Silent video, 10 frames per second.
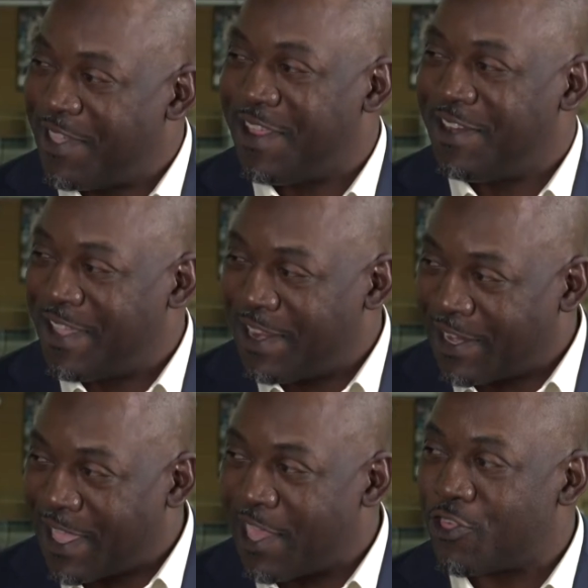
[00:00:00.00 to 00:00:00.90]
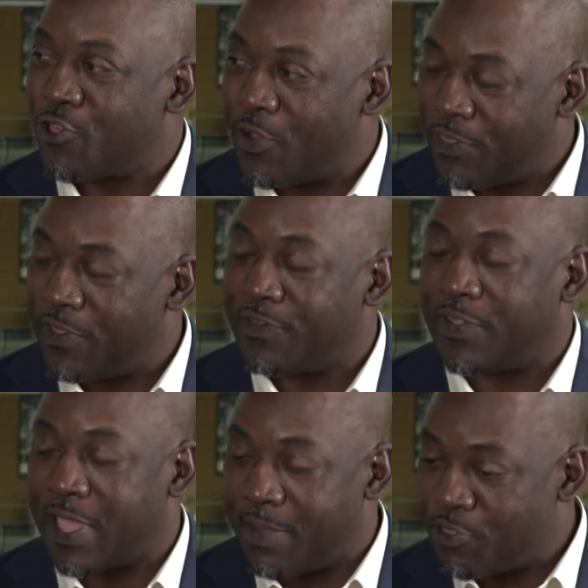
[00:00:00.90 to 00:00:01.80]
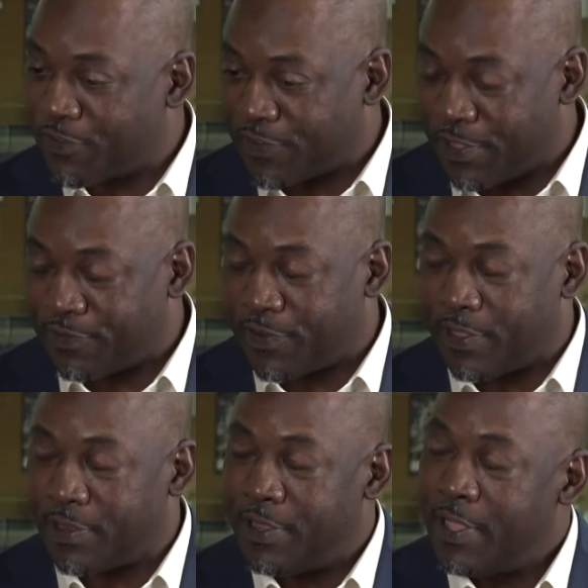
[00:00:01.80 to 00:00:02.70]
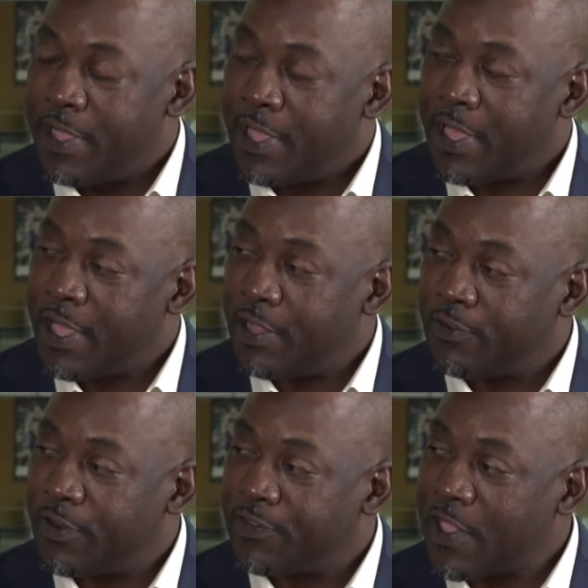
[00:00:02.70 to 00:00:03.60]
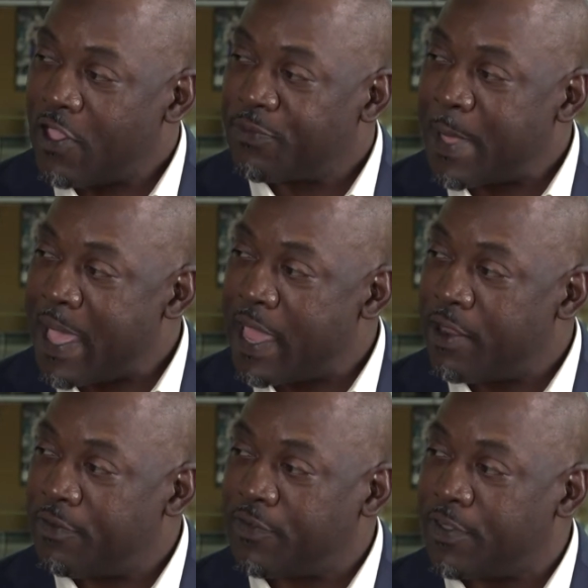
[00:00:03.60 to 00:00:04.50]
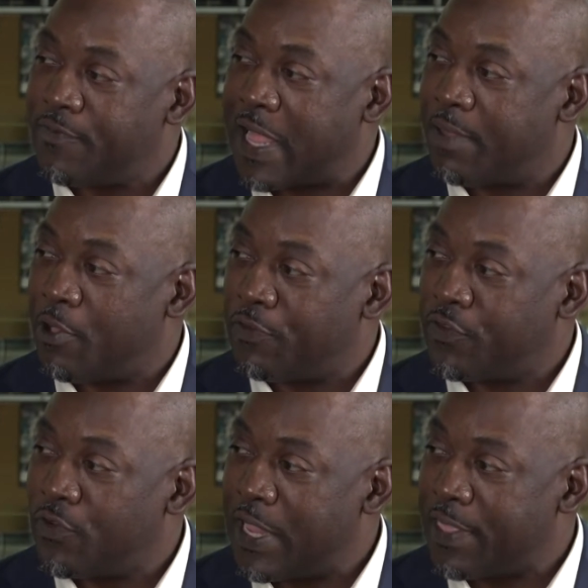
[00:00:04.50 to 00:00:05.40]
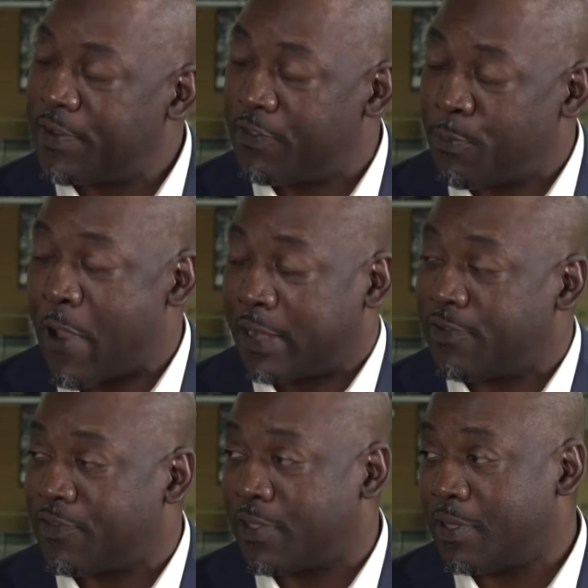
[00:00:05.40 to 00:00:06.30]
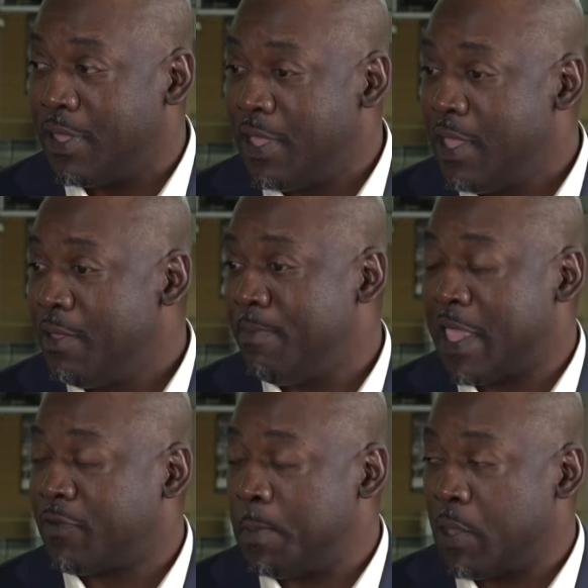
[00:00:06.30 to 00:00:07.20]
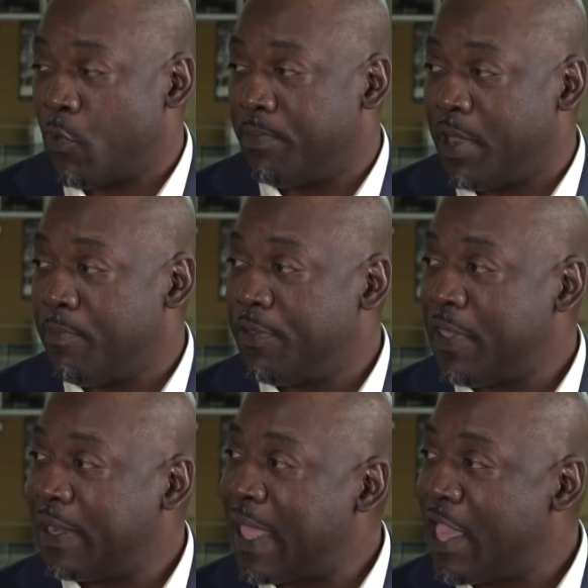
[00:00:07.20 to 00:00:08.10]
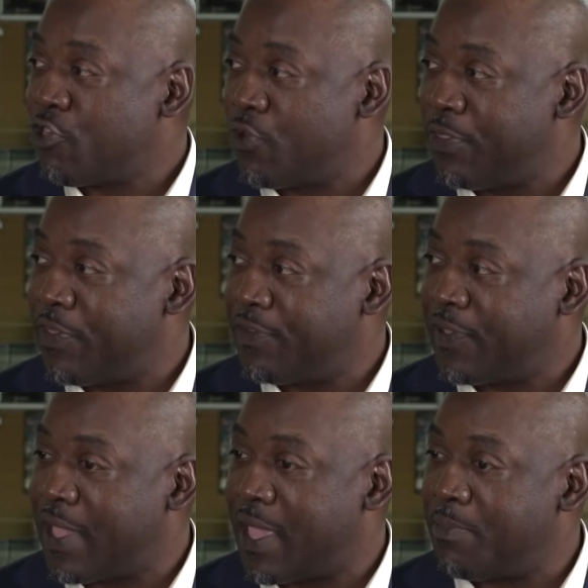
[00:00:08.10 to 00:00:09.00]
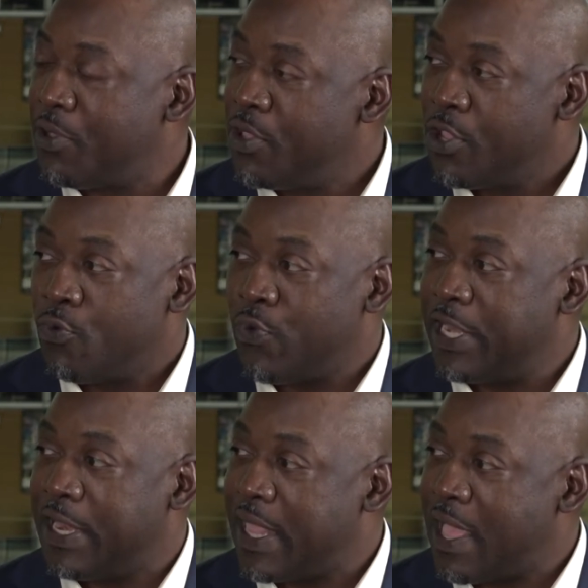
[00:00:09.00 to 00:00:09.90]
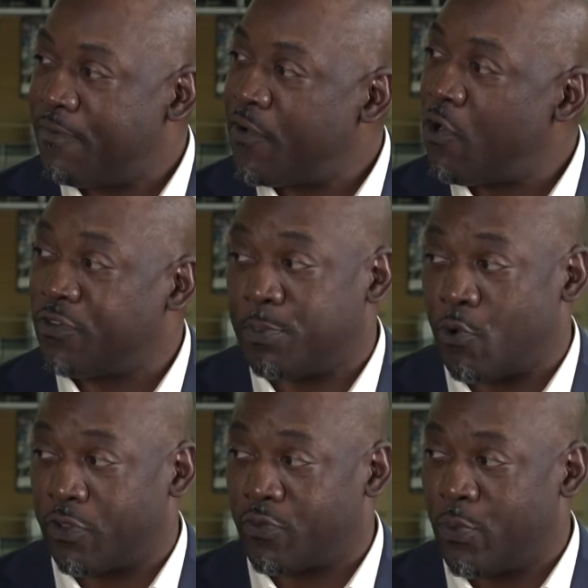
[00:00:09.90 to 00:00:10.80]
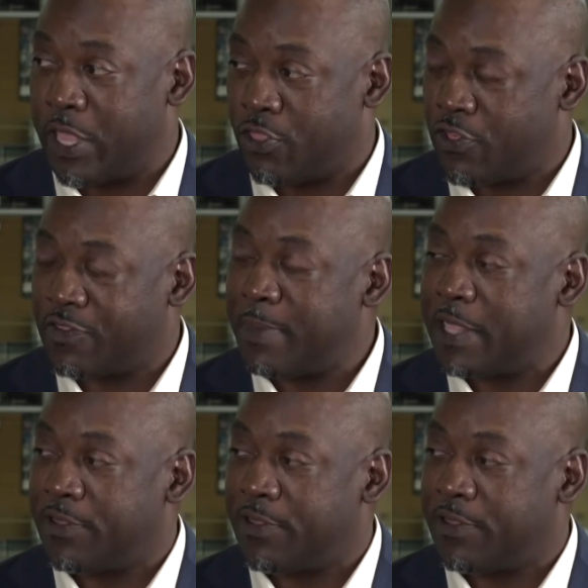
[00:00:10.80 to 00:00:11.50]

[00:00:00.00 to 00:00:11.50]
than it did last year at this time, just listening uh, to the sounds behind us or the volleyball student athletes practicing makes me remember that last year at this time we didn't have fall sports. We had just made